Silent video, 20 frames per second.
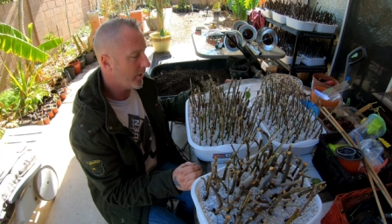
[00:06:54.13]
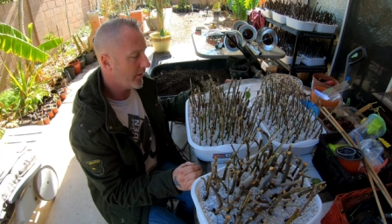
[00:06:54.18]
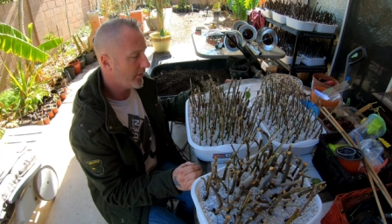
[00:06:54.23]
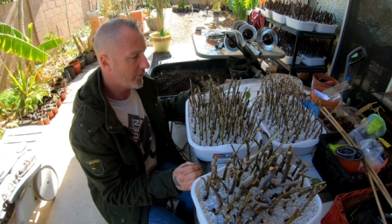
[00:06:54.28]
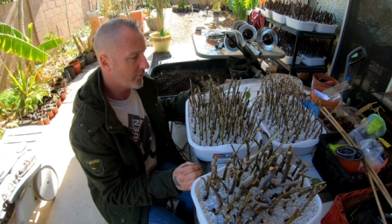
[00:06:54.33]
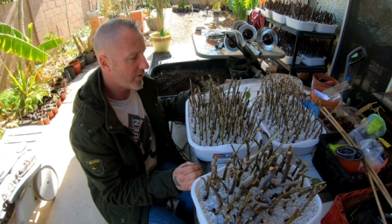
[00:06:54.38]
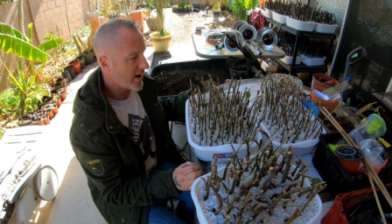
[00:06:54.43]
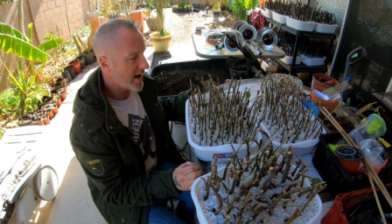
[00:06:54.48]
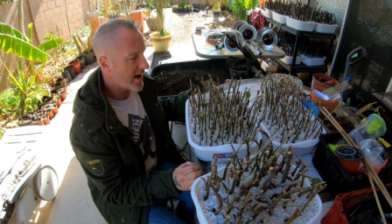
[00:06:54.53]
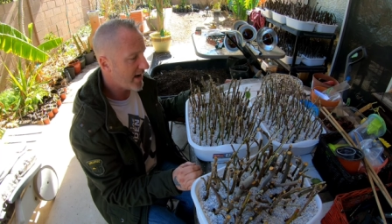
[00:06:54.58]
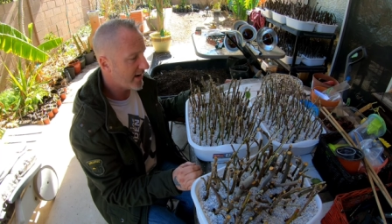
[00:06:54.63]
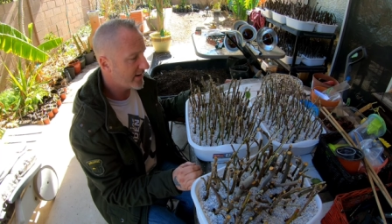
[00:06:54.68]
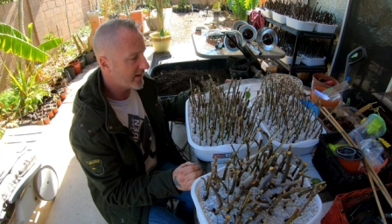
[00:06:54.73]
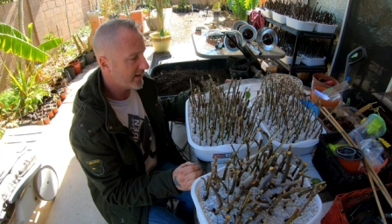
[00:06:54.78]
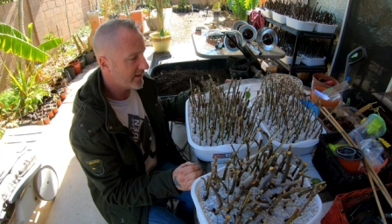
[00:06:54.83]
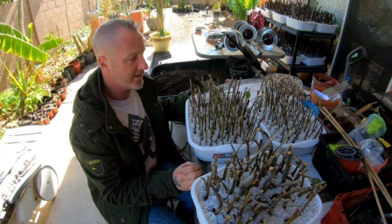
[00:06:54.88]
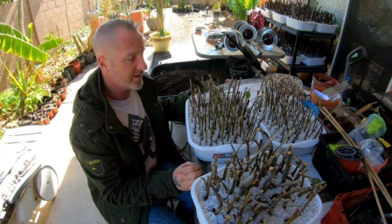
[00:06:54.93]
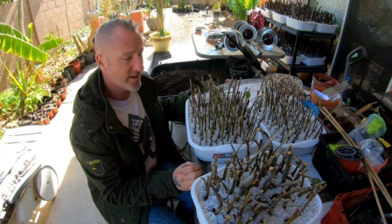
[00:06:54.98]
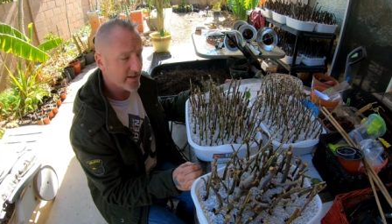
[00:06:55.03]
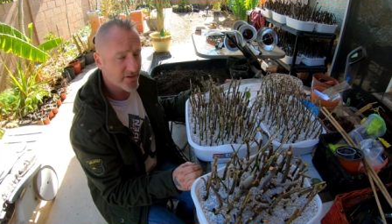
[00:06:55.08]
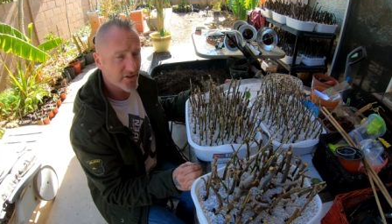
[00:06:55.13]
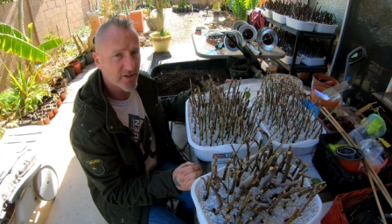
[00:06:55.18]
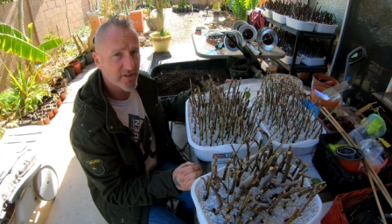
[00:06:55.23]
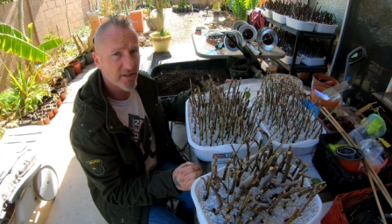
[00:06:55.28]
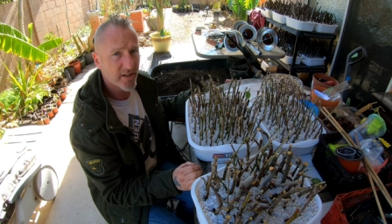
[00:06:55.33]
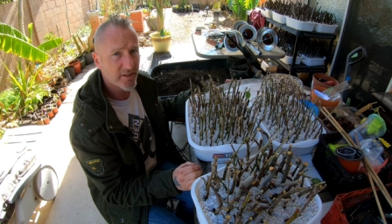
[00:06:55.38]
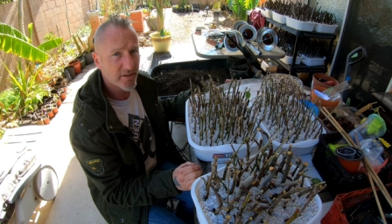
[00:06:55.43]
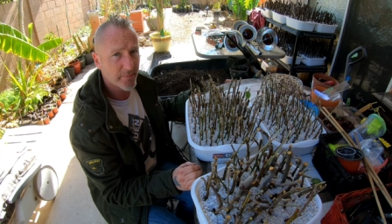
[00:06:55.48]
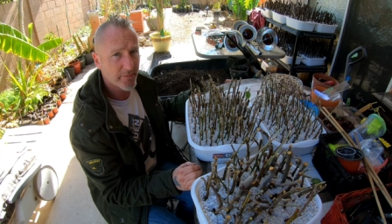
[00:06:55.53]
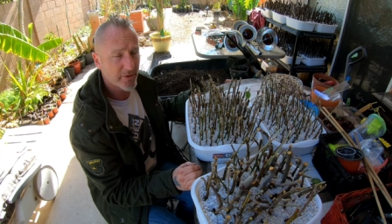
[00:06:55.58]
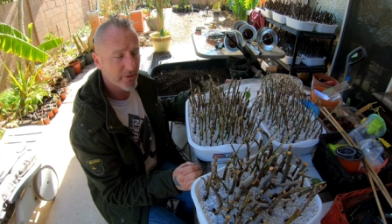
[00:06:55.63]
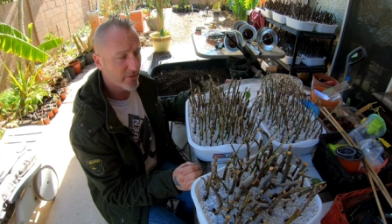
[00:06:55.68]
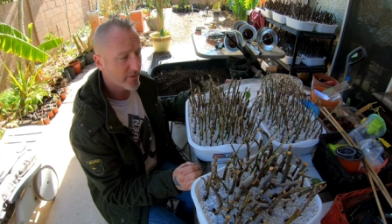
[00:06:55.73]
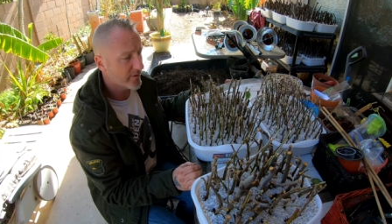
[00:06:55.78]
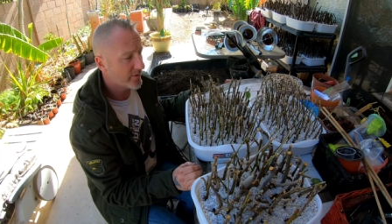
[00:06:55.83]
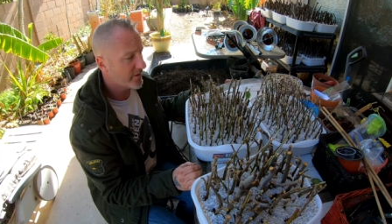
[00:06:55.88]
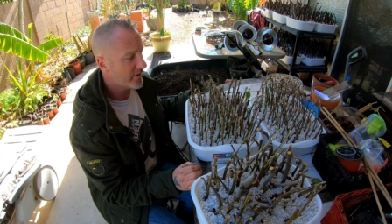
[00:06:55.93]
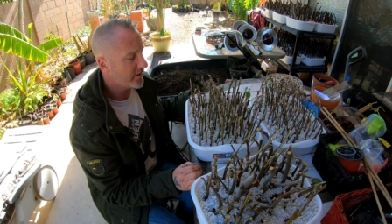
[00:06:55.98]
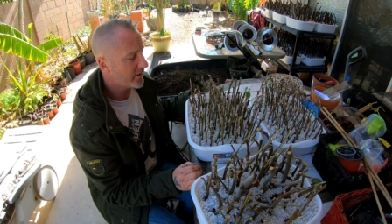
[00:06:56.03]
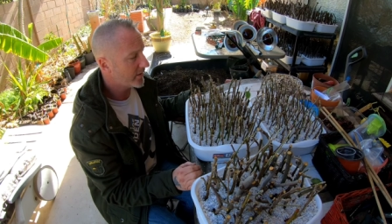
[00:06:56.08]
on the rack and, and just let them do
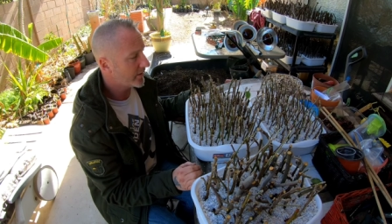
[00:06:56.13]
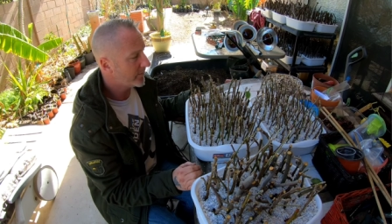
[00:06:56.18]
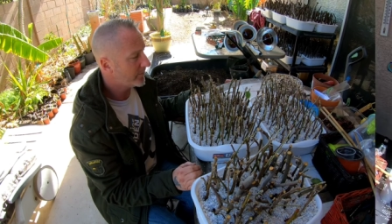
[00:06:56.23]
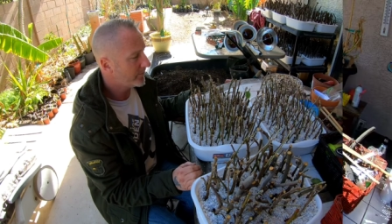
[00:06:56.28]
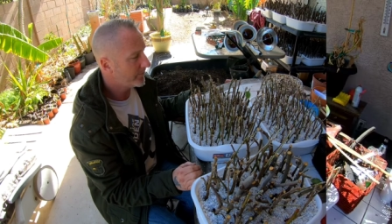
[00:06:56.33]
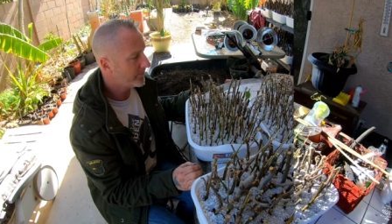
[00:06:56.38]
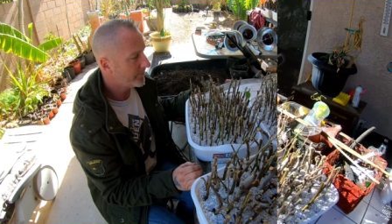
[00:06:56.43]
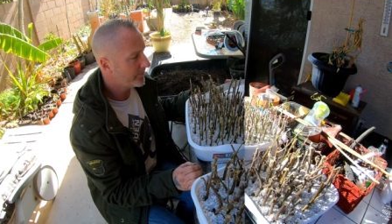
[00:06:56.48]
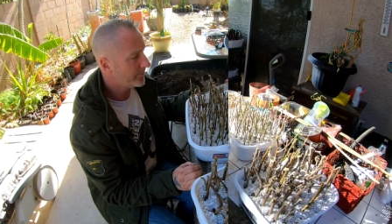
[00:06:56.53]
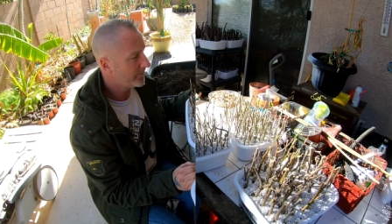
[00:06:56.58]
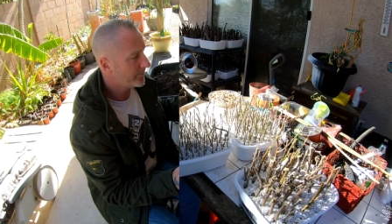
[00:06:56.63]
their thing. All